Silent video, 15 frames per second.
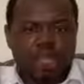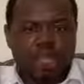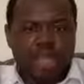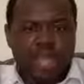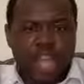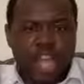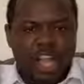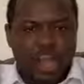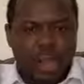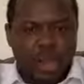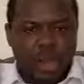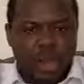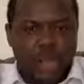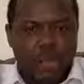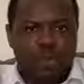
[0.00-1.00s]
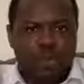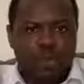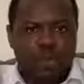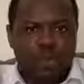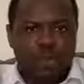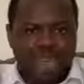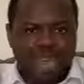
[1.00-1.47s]
We are going
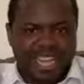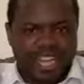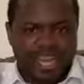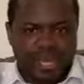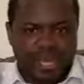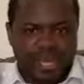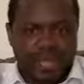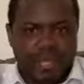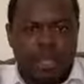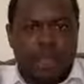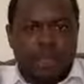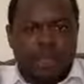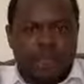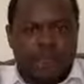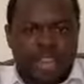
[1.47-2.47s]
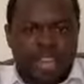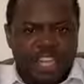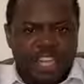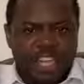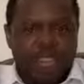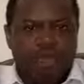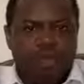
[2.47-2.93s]
with Pache.
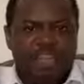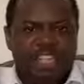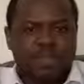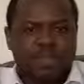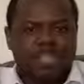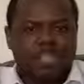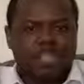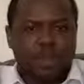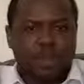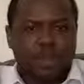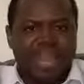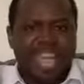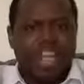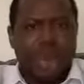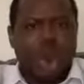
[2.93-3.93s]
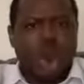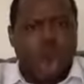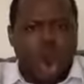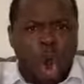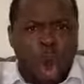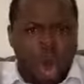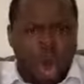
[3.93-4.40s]
Pache, who has been supplying
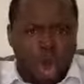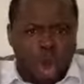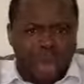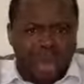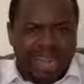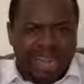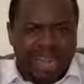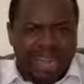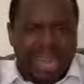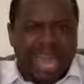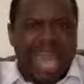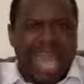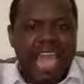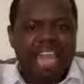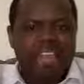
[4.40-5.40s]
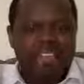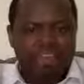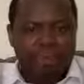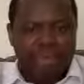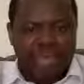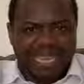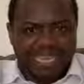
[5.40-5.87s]
all, I
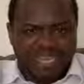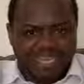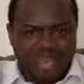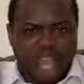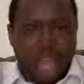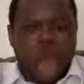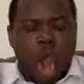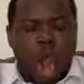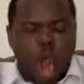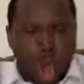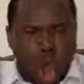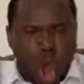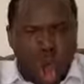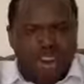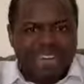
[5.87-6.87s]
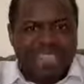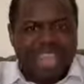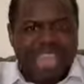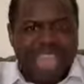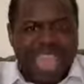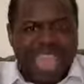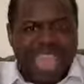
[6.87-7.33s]
repeat, all
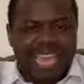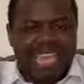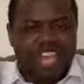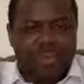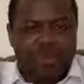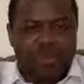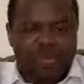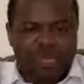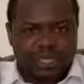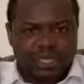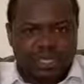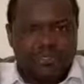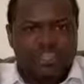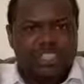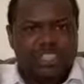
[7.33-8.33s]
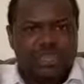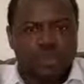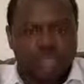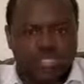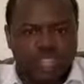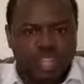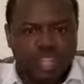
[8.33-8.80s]
the AK-47s you
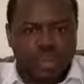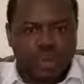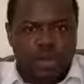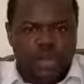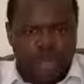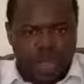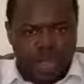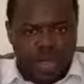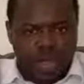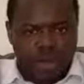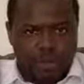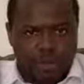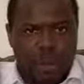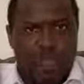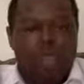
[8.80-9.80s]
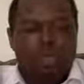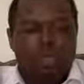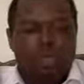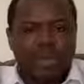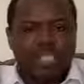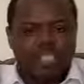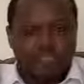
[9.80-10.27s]
see on the ground
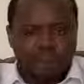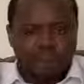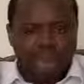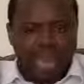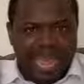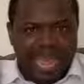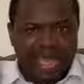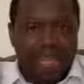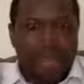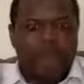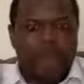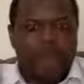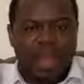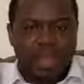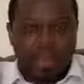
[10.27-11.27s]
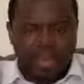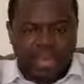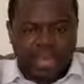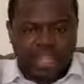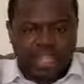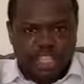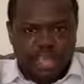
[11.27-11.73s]
were supplied by
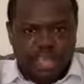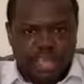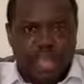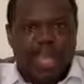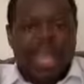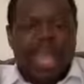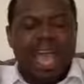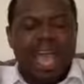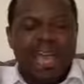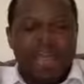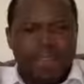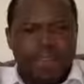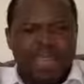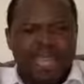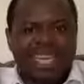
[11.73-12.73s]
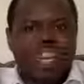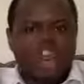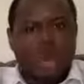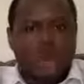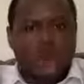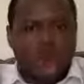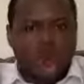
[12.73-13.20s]
Pache. I mean
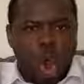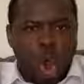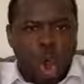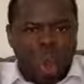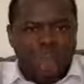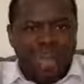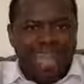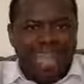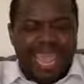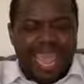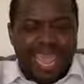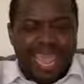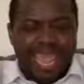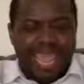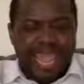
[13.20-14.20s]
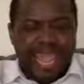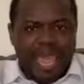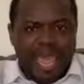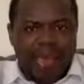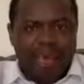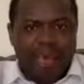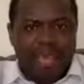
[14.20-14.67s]
all,
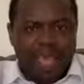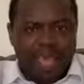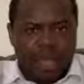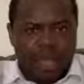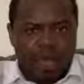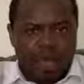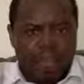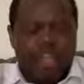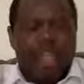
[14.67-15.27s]
A-L-L,